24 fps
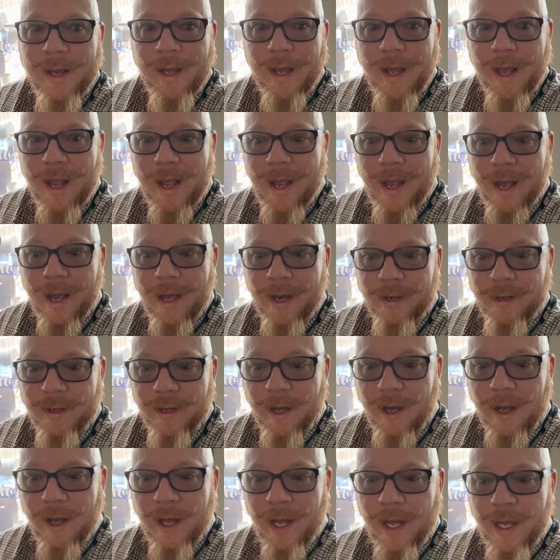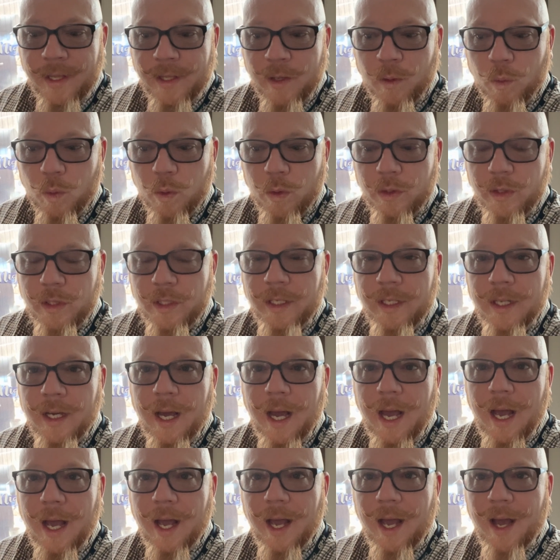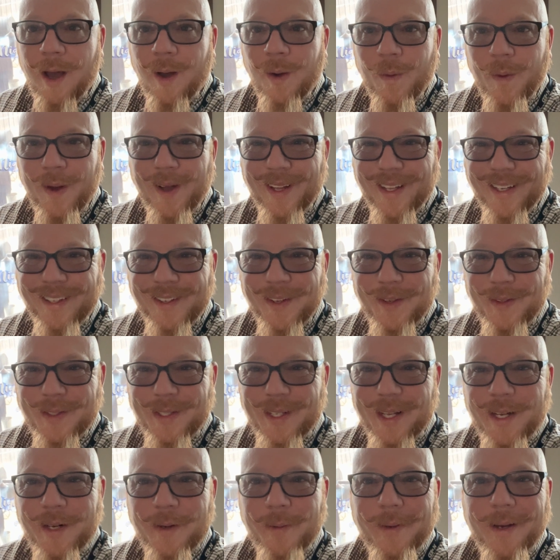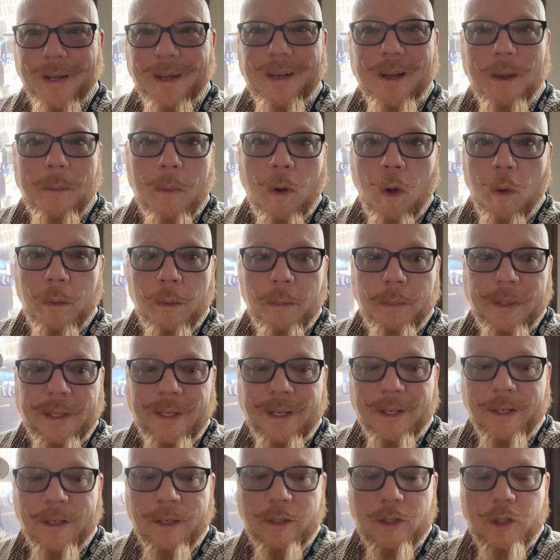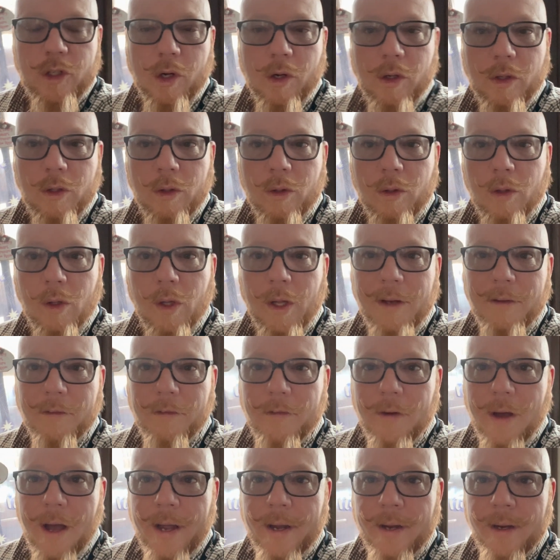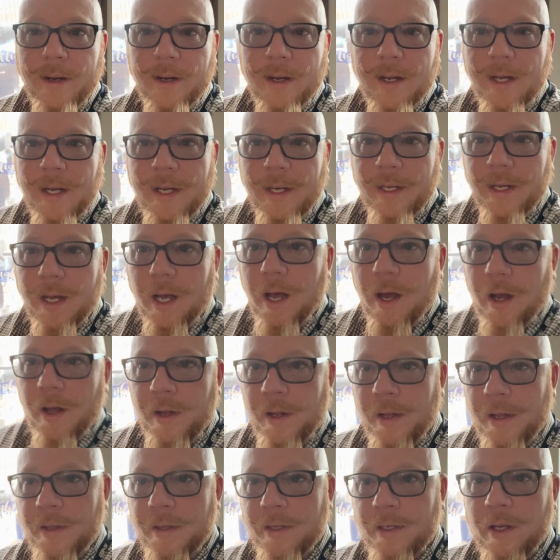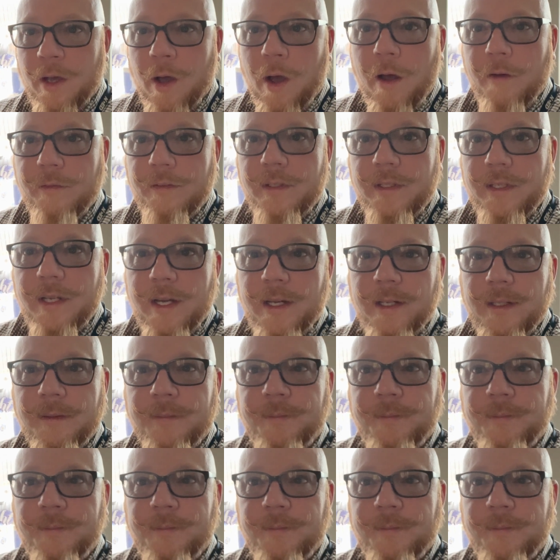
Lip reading: And then we'll see how well it goes later when I come home and begin charcoal and fire on the offset.